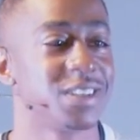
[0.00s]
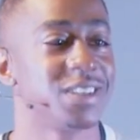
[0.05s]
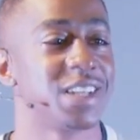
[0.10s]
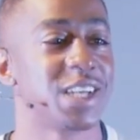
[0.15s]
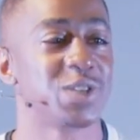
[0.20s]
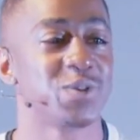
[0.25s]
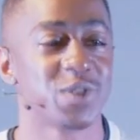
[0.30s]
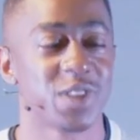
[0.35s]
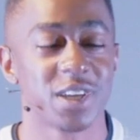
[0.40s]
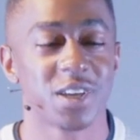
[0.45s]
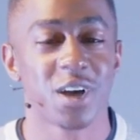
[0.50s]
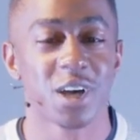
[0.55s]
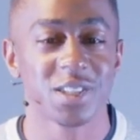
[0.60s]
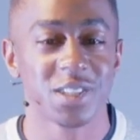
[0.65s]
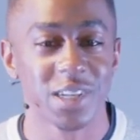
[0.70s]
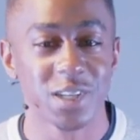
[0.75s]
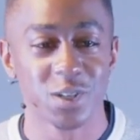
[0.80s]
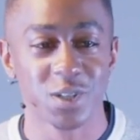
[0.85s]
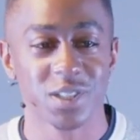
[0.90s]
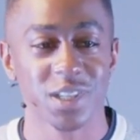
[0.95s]
That's what they call
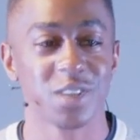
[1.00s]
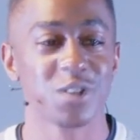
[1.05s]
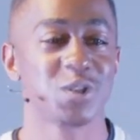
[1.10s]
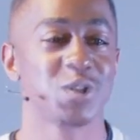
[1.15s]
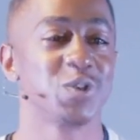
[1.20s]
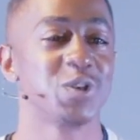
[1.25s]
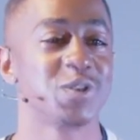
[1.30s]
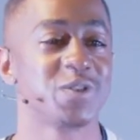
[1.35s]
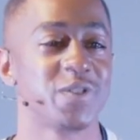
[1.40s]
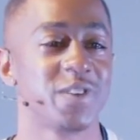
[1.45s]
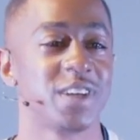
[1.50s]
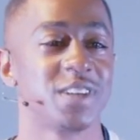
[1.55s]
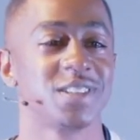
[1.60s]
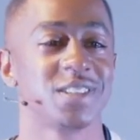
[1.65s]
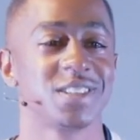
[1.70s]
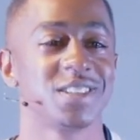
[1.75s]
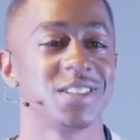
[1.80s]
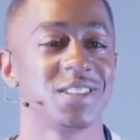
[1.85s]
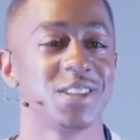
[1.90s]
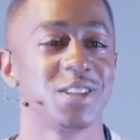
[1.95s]
Taylor Swift fans.
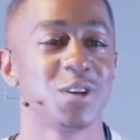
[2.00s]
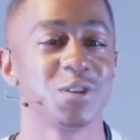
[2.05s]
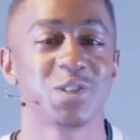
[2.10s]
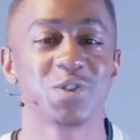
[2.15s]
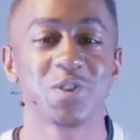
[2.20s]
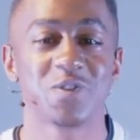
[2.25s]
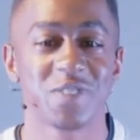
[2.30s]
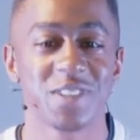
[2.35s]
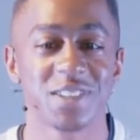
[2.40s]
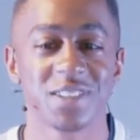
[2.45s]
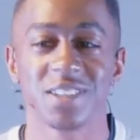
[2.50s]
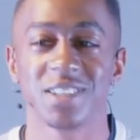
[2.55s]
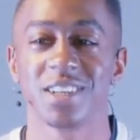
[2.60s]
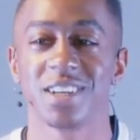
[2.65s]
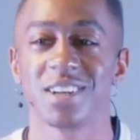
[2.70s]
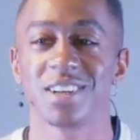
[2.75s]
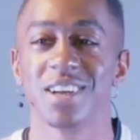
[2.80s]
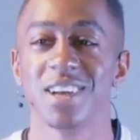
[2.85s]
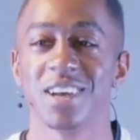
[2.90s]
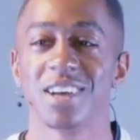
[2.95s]
No Swifties in
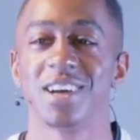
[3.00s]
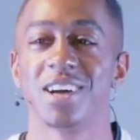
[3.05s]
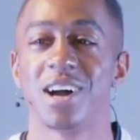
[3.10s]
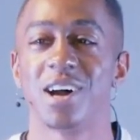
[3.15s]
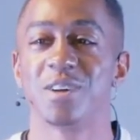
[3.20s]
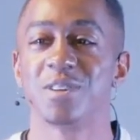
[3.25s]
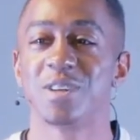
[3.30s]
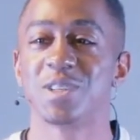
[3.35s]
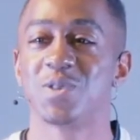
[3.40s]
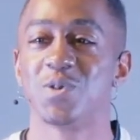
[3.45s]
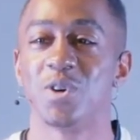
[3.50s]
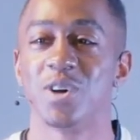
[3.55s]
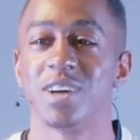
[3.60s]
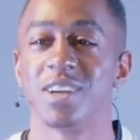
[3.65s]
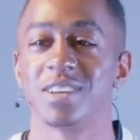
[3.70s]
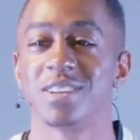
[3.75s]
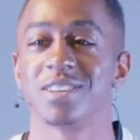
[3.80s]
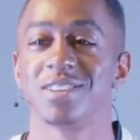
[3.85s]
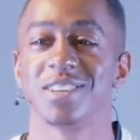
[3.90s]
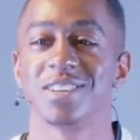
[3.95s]
here? Oh, there's
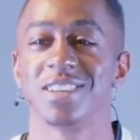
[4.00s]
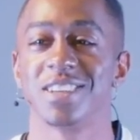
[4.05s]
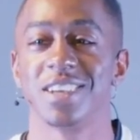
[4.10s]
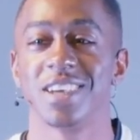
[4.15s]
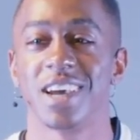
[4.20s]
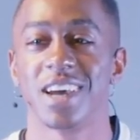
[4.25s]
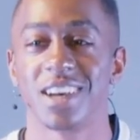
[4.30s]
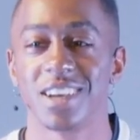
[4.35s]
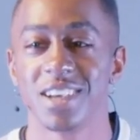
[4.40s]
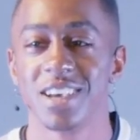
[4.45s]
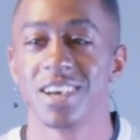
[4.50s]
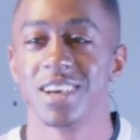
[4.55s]
one. Yeah.